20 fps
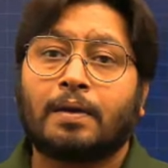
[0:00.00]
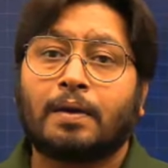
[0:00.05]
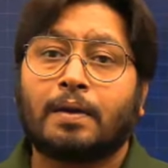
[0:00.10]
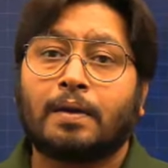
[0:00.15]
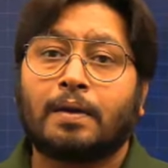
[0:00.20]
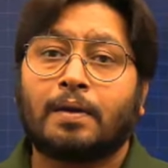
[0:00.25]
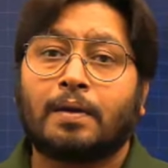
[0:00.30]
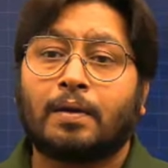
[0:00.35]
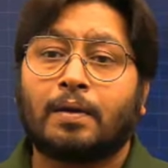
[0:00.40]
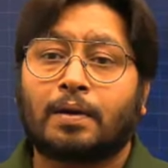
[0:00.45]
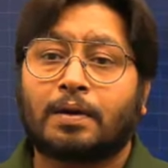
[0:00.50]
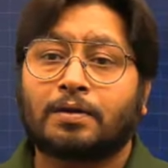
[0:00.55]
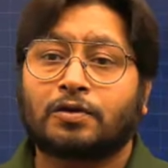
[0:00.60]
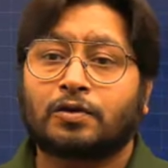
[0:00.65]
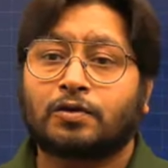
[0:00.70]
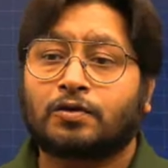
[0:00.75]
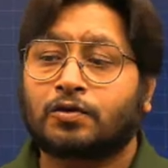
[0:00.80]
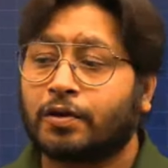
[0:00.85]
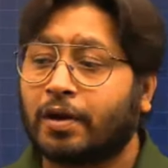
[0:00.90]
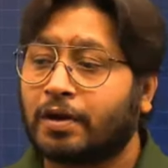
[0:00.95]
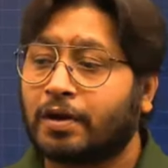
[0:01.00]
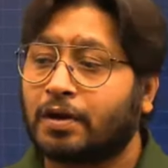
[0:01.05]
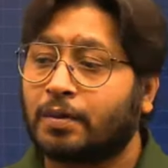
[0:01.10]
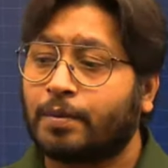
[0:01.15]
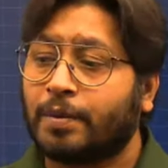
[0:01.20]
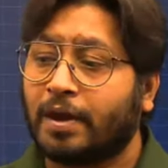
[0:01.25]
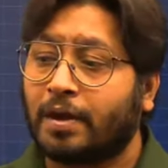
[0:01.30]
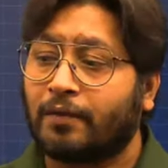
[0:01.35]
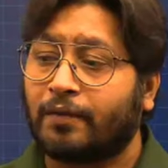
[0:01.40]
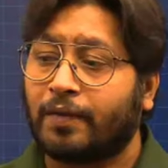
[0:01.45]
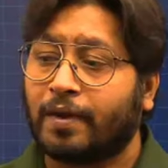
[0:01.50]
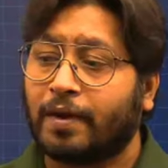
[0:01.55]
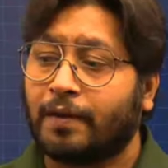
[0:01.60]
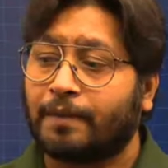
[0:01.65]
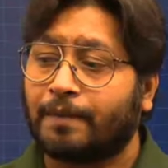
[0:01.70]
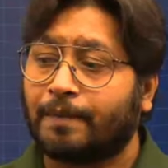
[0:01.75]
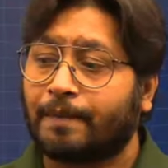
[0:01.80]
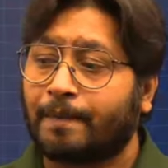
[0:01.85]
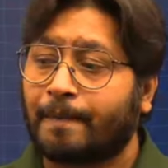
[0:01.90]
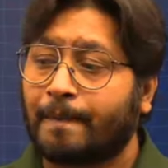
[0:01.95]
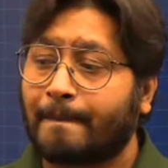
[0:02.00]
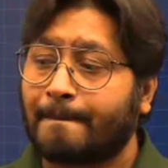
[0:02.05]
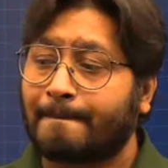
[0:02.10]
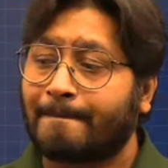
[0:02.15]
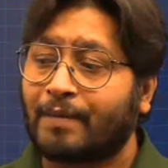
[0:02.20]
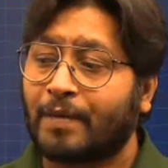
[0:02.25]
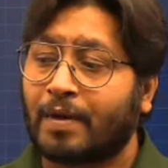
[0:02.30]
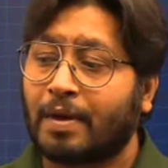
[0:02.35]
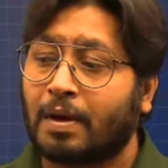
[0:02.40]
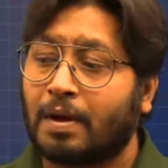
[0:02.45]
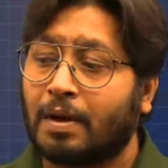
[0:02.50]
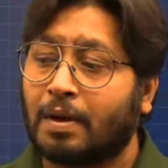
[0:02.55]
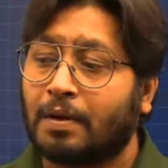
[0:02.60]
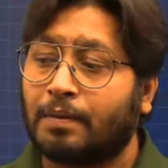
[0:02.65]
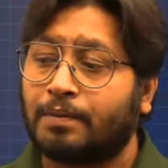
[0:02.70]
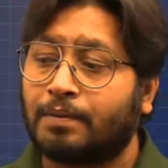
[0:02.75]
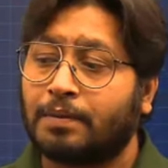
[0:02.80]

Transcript: Okay, so today will be a very uh,